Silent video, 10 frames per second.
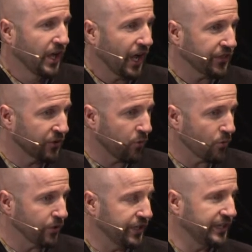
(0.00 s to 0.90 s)
I think what
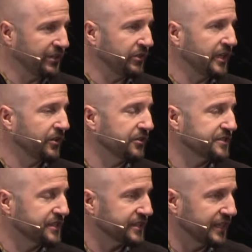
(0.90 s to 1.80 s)
we're hearing here is
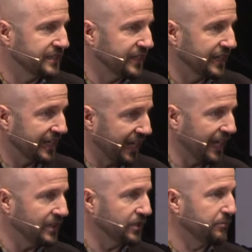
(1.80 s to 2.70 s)
this idea that
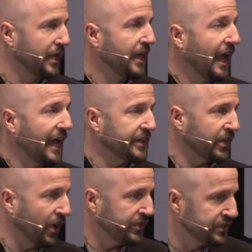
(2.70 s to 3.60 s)
Caleb had an
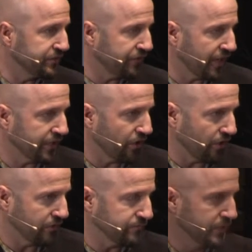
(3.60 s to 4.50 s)
undivided heart.